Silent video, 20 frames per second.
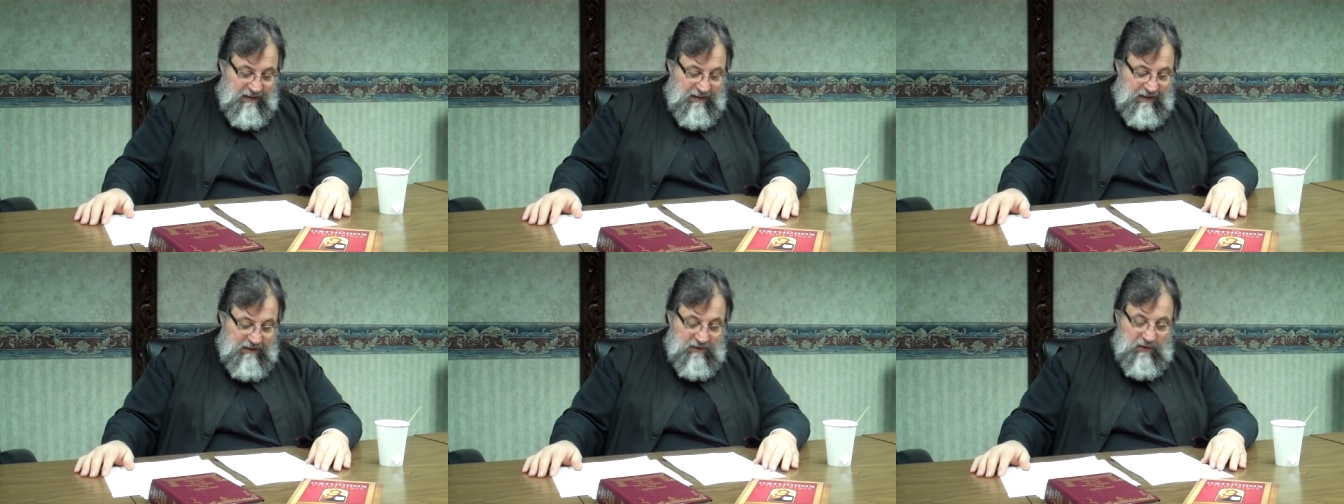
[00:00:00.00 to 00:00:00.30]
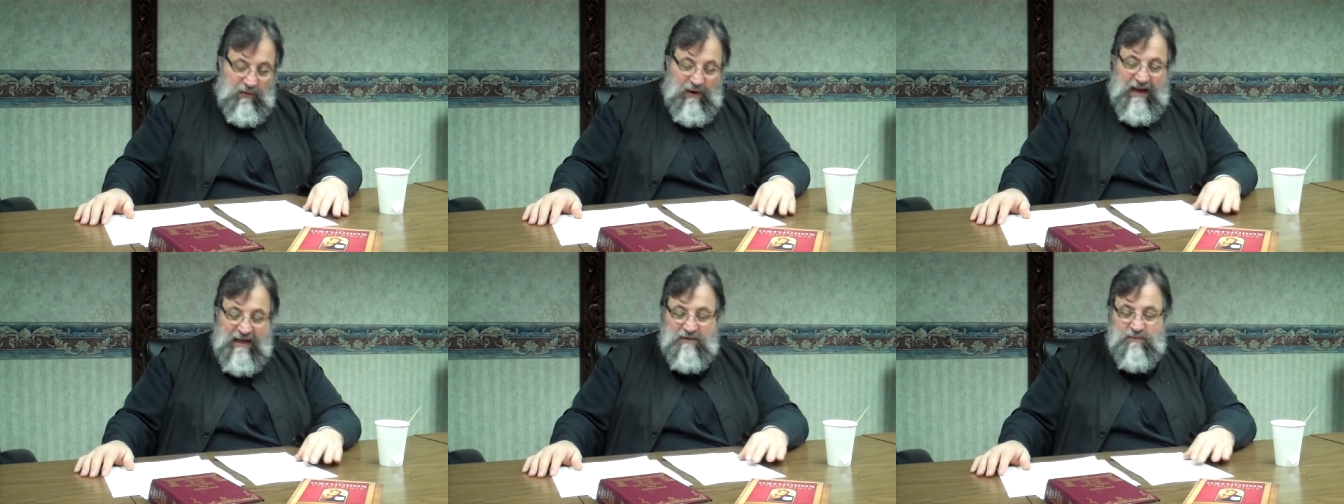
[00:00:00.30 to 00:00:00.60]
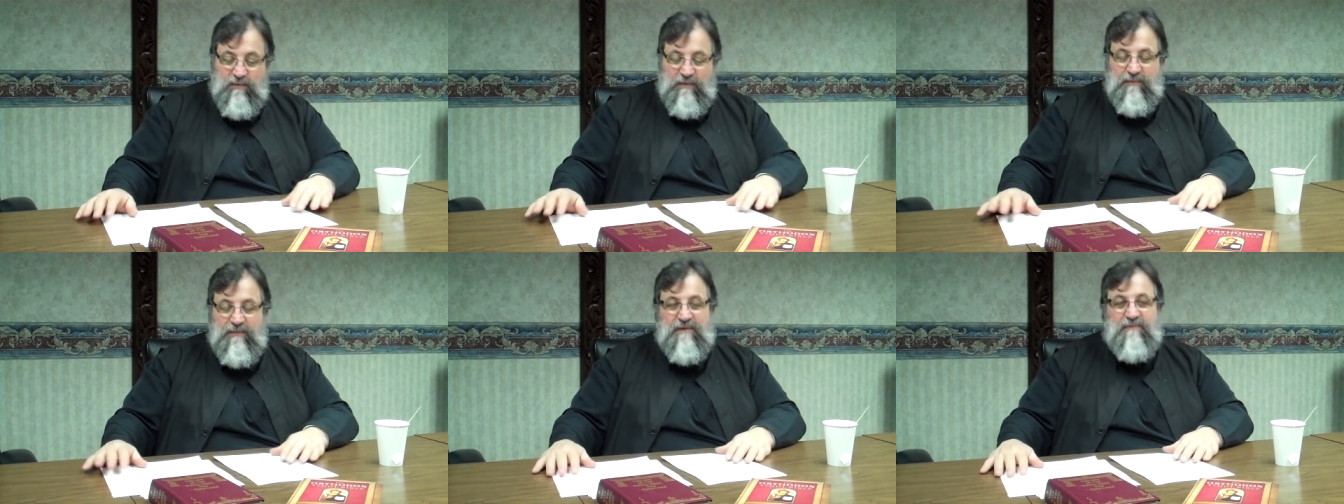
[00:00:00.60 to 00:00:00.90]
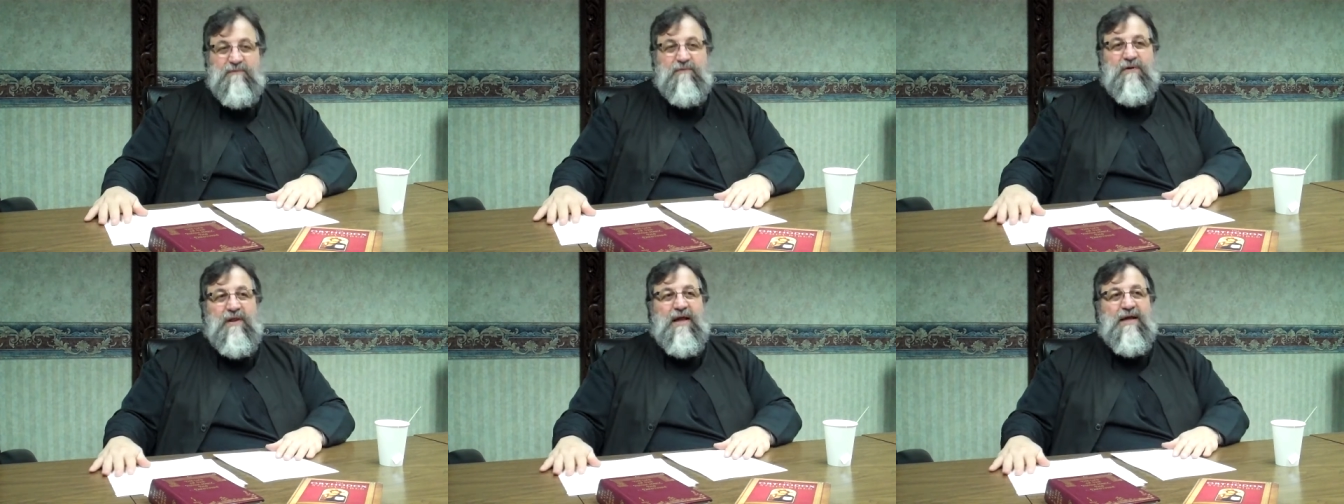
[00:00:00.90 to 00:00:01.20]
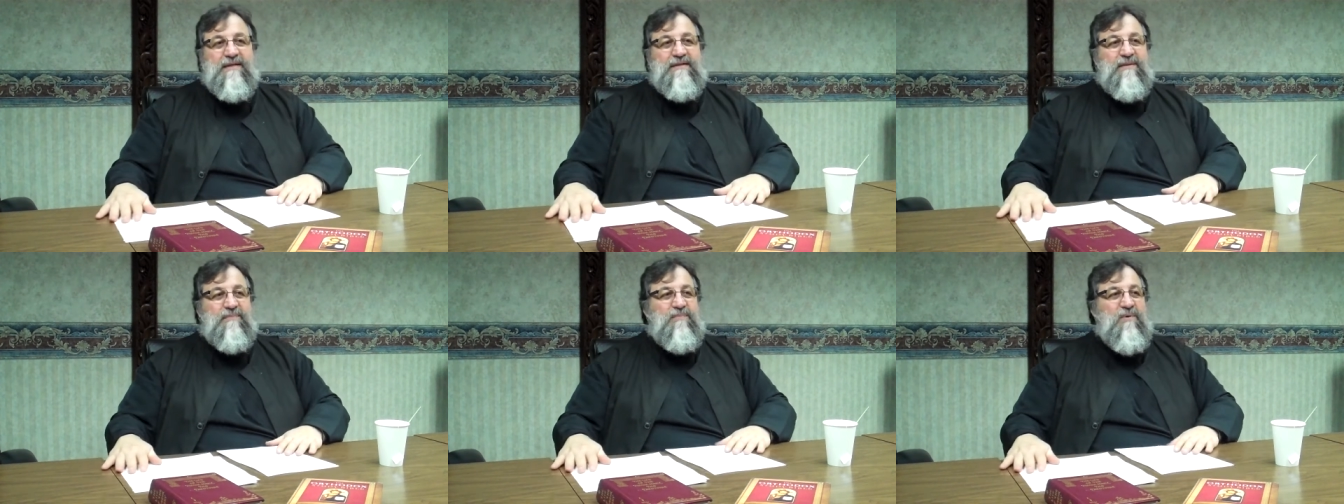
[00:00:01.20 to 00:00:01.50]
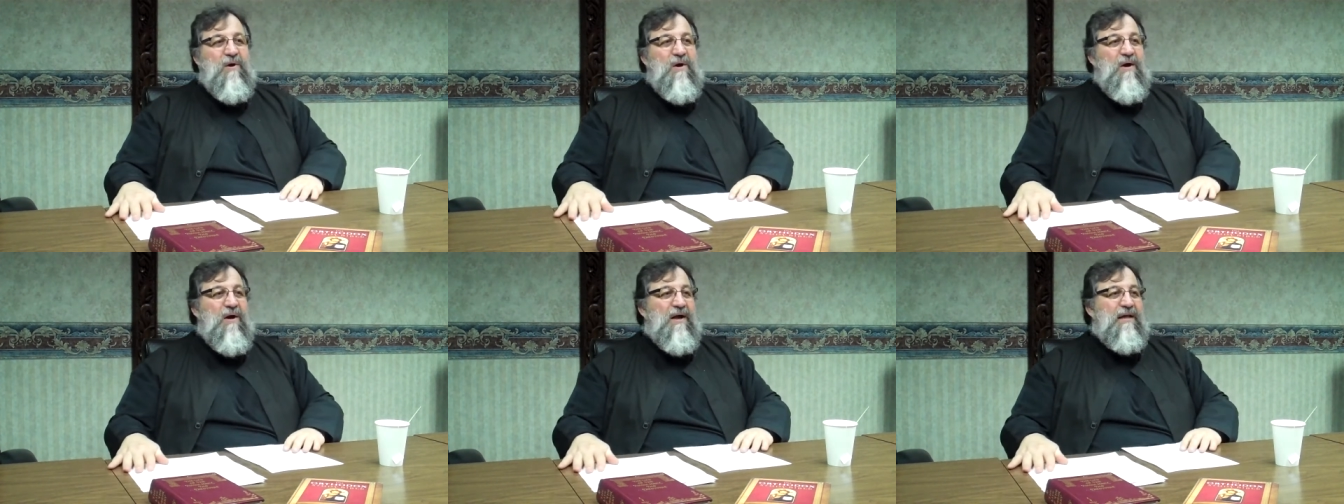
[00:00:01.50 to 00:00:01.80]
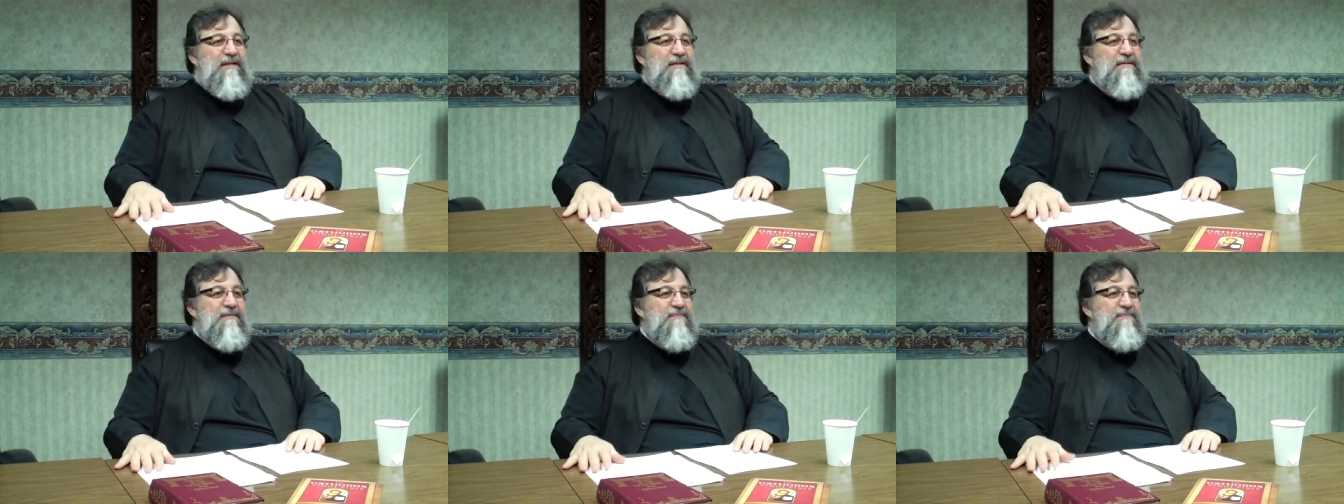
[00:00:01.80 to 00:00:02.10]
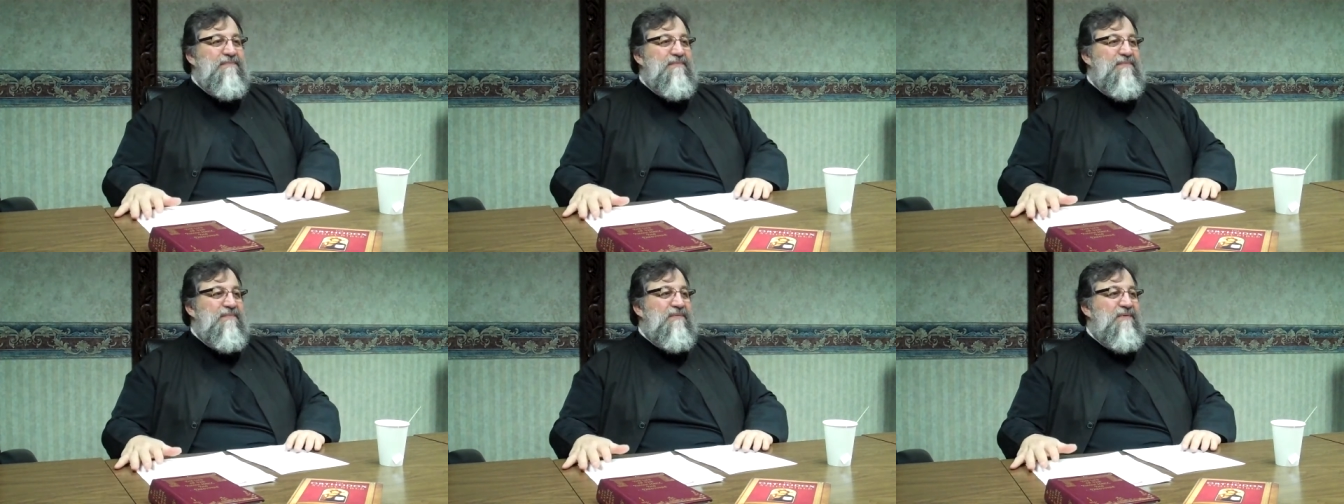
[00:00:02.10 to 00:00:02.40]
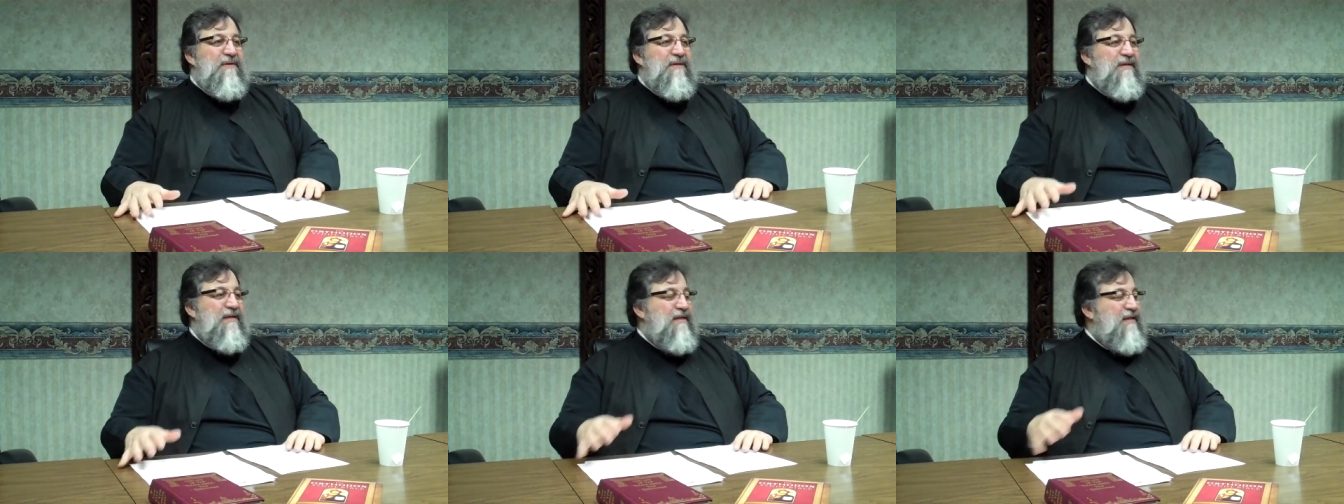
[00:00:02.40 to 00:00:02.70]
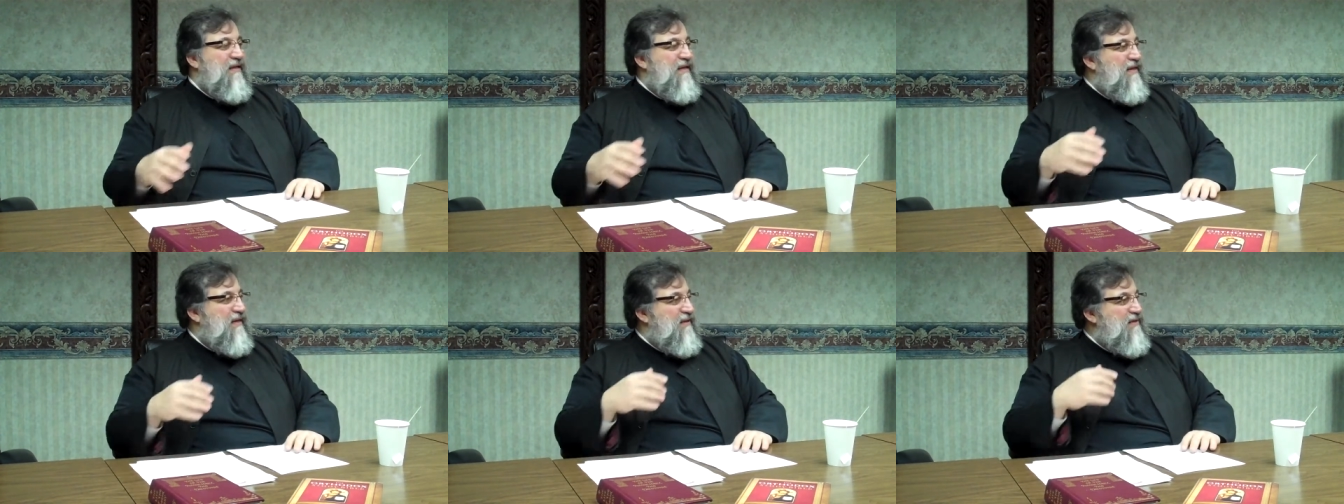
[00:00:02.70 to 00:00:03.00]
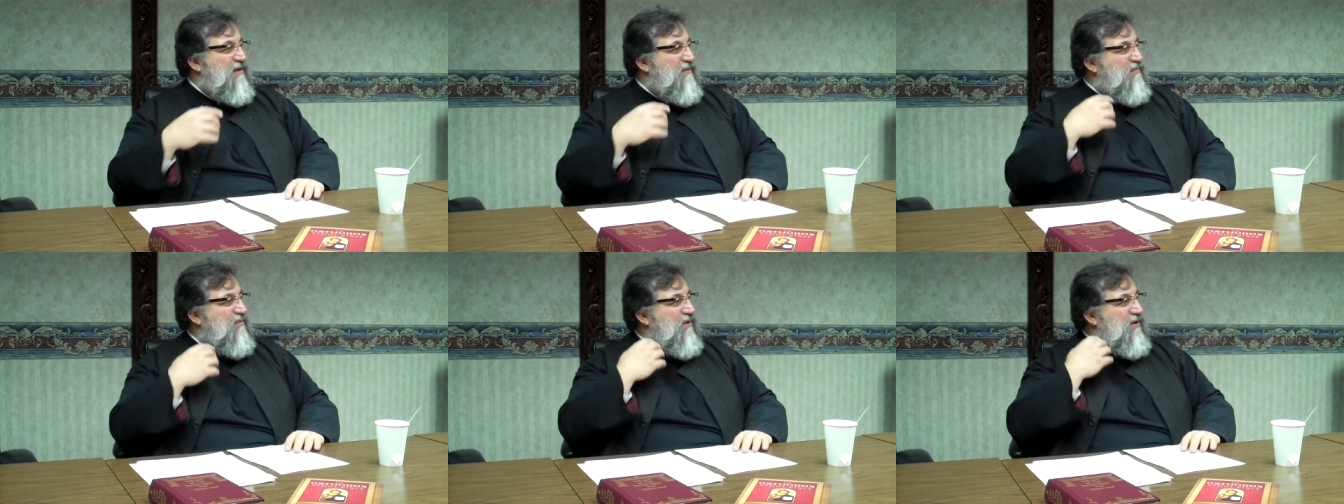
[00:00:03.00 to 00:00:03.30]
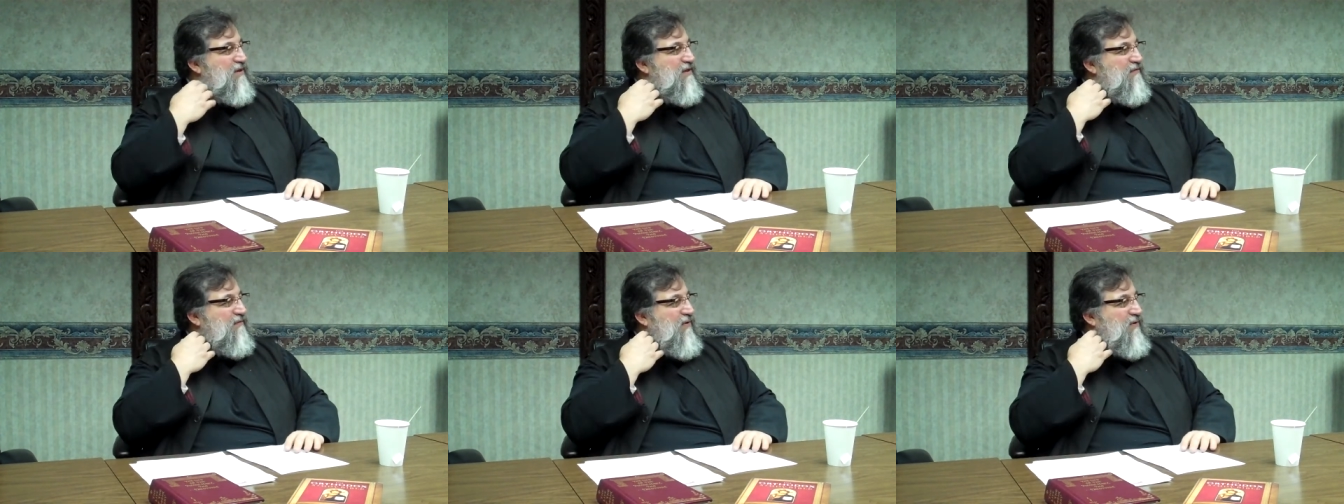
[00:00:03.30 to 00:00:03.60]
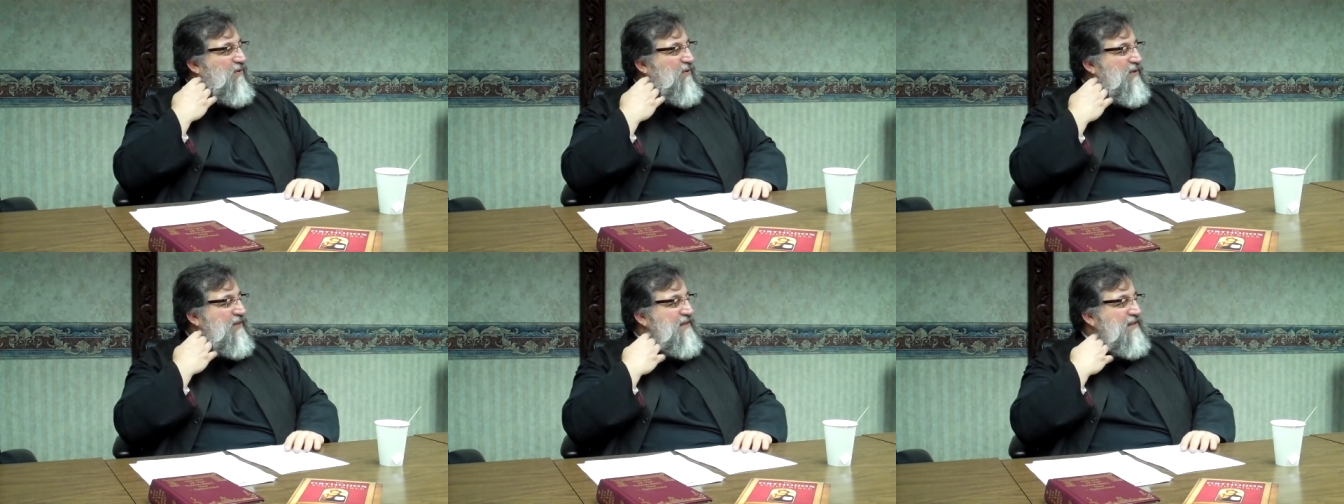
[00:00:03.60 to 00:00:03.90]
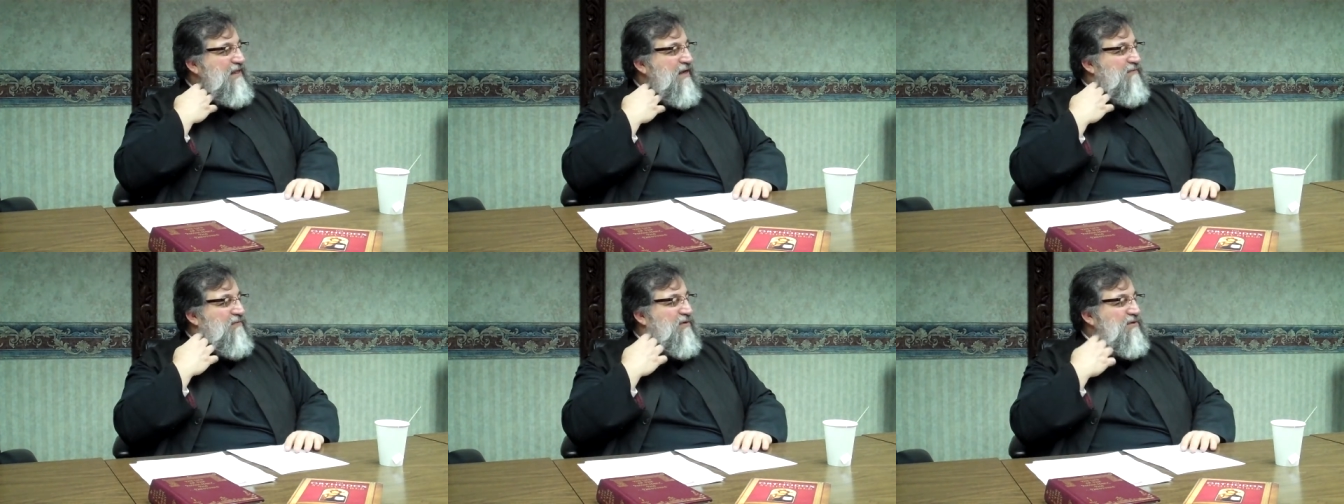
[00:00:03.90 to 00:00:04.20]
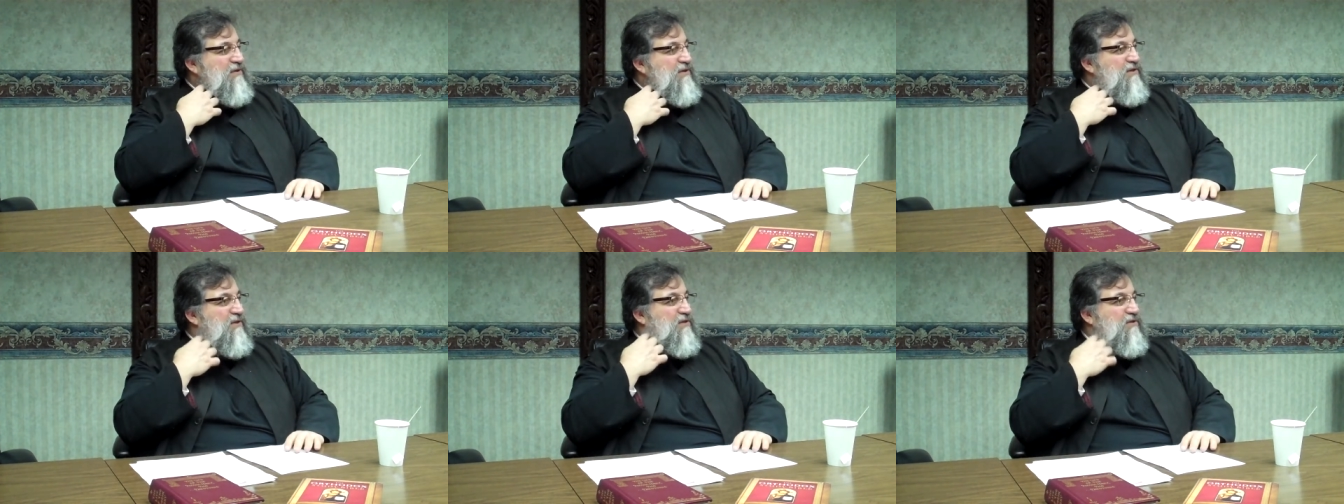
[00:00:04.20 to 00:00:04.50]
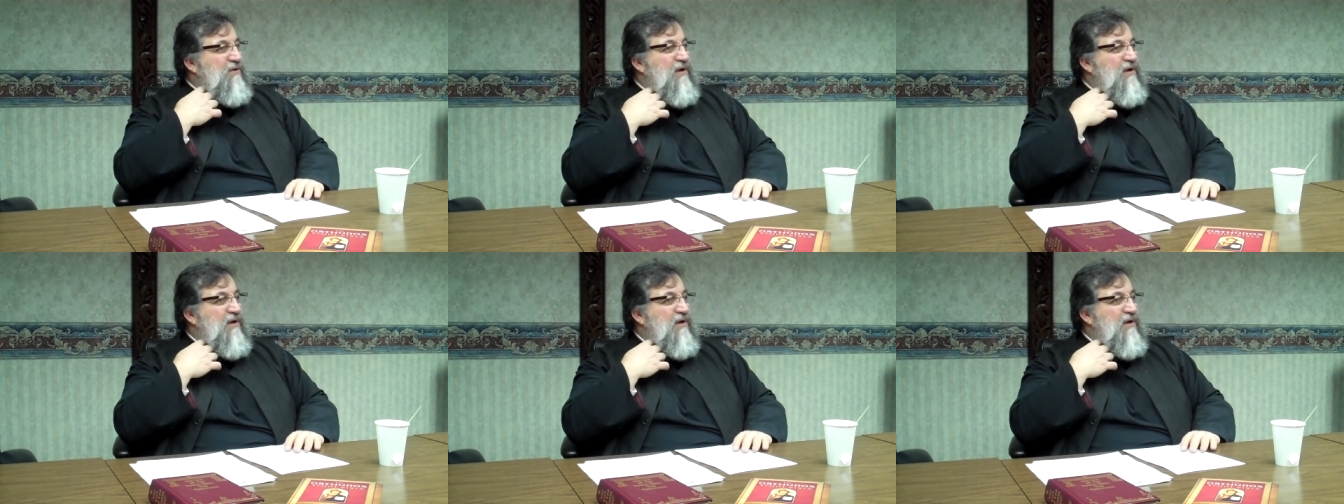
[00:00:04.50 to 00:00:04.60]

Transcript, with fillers: So as we reflect upon the birth of our Lord and Savior Jesus